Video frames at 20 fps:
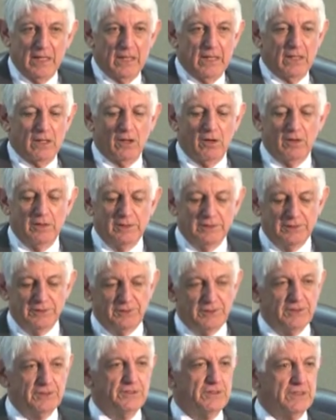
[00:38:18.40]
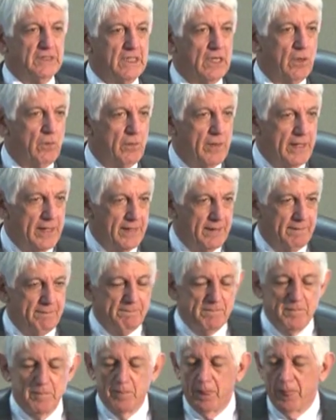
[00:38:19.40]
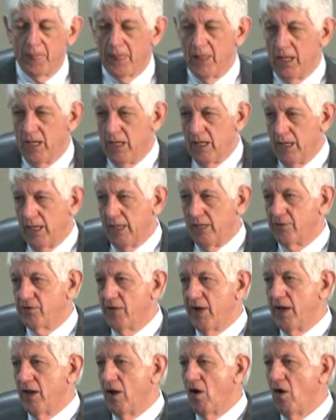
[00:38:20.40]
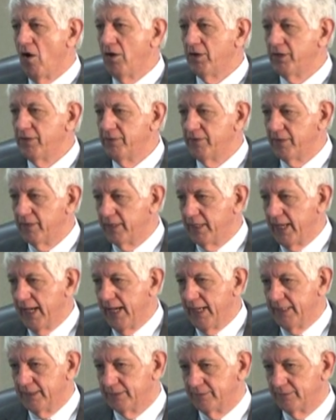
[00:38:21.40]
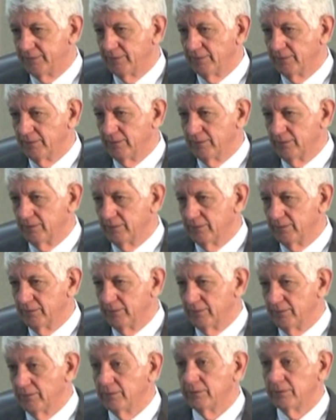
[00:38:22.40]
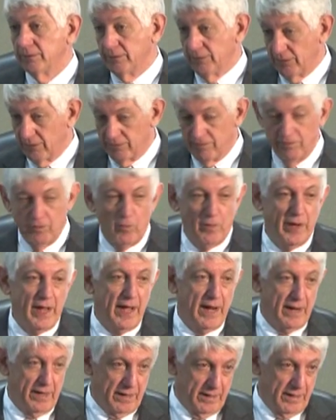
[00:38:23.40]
Lawyers used to go in and try to argue their case during a voir dire.